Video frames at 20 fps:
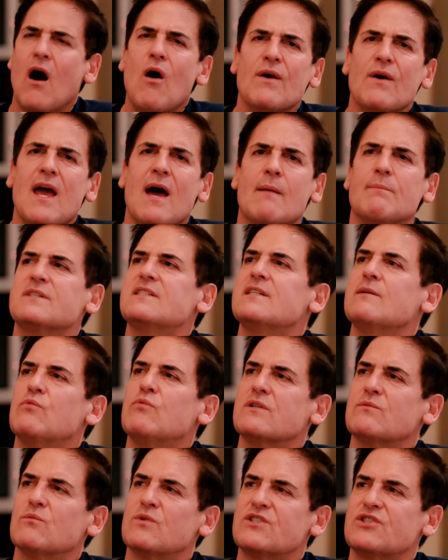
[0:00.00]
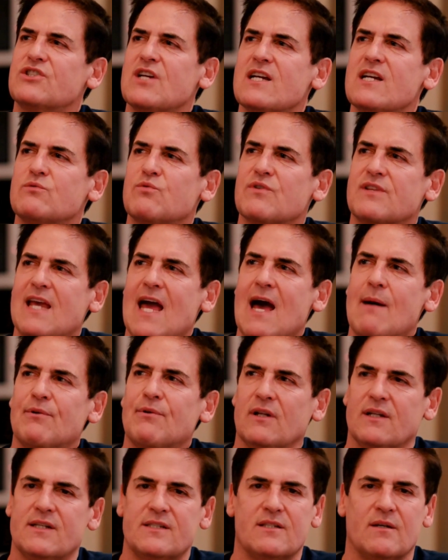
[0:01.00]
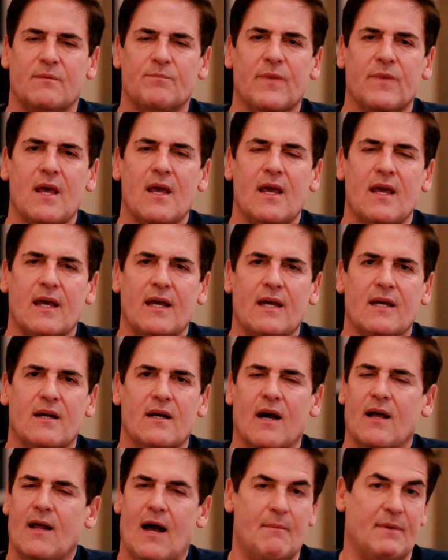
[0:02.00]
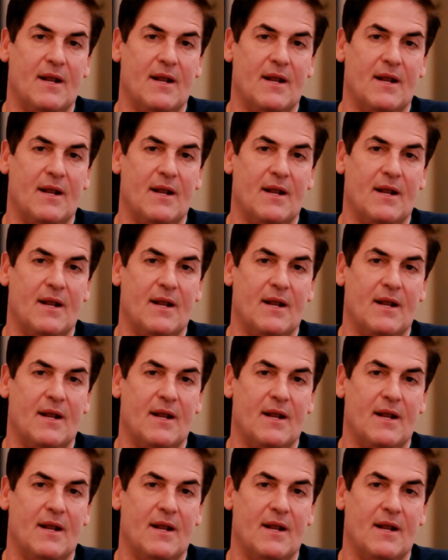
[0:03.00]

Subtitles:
Oh yeah, but see what's changed with capitalism. I'm